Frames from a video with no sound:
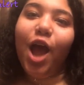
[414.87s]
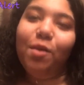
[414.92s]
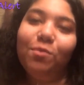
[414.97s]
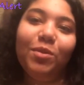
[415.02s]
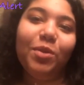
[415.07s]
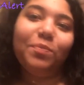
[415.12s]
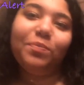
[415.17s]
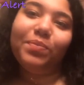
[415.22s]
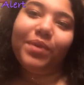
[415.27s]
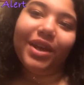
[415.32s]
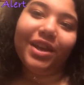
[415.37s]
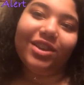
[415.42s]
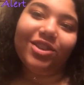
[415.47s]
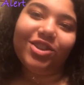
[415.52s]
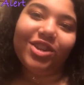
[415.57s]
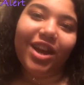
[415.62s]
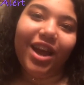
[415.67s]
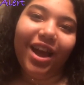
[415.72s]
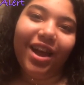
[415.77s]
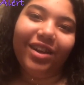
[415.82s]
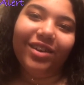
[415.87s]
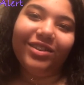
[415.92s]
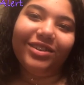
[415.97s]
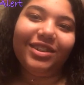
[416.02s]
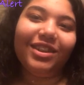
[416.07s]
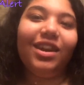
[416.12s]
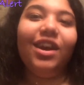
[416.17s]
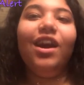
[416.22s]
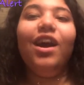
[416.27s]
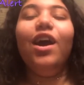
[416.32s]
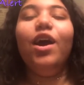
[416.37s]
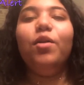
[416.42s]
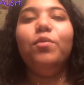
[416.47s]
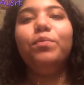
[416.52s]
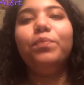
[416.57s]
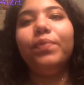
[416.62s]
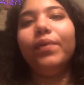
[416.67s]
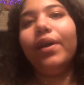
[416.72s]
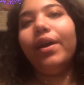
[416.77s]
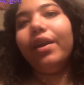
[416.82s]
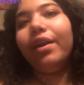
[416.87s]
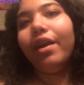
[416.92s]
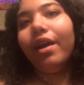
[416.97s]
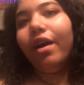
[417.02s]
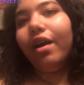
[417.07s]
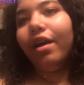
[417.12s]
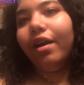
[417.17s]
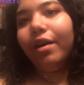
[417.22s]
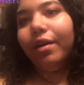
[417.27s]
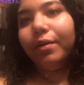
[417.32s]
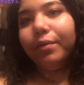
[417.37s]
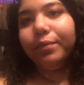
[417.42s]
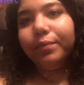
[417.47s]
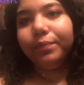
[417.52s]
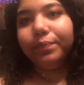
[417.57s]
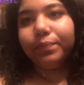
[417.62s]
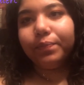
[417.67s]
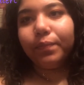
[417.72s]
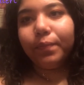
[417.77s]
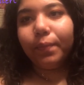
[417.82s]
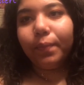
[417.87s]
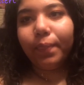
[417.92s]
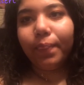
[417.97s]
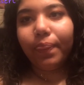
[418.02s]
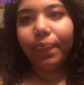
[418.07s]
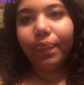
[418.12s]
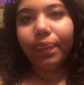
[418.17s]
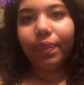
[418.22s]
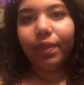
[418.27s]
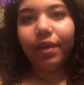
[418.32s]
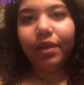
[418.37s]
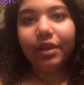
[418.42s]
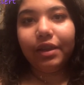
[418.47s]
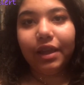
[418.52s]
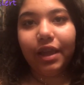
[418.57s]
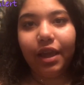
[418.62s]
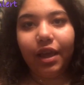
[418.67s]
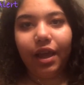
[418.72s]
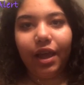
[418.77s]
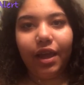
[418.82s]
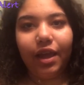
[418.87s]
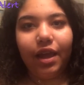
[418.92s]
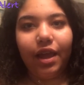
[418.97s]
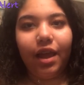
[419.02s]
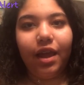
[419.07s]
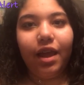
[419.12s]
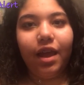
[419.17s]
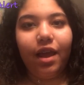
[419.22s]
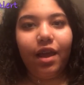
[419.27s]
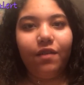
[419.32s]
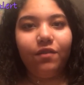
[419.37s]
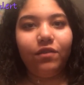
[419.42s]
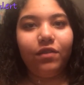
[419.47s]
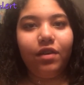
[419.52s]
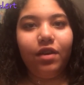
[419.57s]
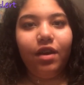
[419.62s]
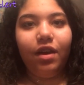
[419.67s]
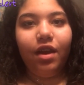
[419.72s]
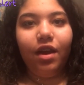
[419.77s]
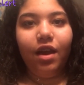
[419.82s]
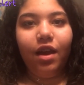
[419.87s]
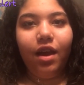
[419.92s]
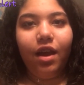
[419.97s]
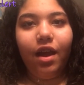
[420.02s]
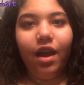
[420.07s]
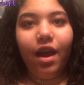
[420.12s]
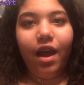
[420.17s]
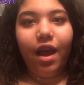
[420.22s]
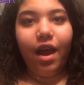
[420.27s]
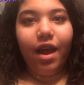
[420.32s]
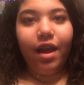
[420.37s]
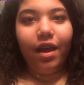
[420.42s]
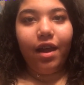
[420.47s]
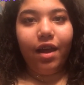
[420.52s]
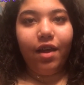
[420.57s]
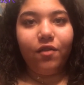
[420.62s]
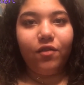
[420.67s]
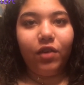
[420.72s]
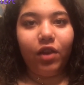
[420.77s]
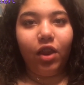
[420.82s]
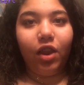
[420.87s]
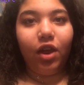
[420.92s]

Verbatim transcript: I'm a big child. But um, yeah, I, I have I have a